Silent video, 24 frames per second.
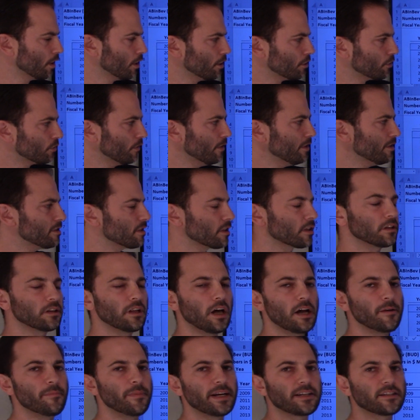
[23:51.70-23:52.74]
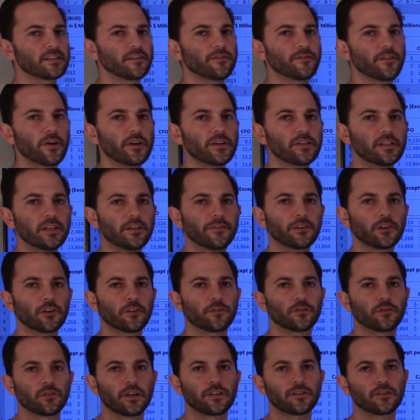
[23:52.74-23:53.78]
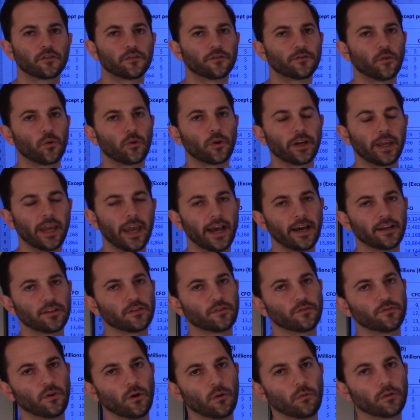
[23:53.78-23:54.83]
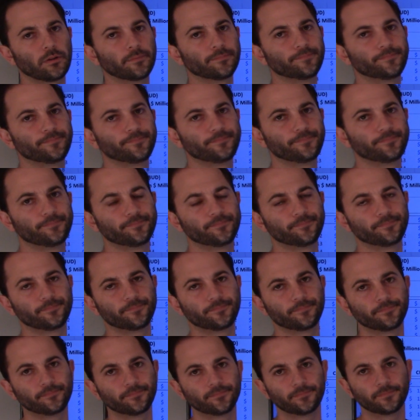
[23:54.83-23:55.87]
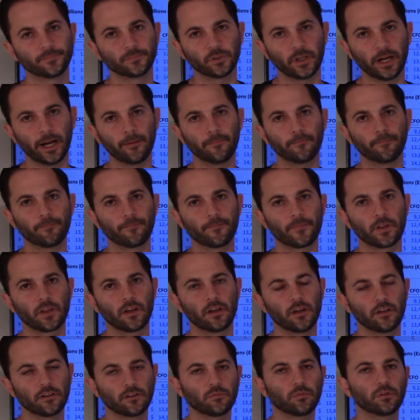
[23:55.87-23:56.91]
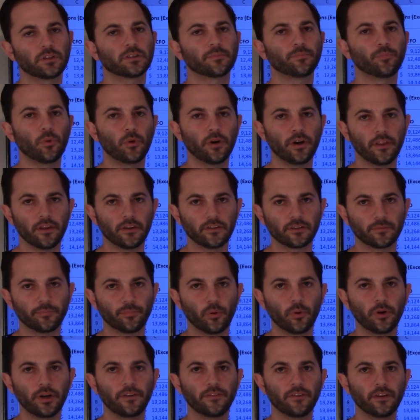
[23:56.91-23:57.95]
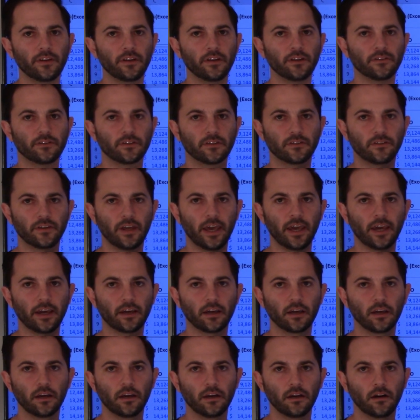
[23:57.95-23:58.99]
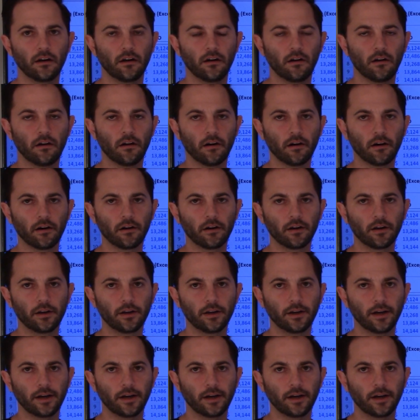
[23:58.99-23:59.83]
So this decline makes it very difficult for us to forecast forward, right? So what's the point of this? The point of it is to take our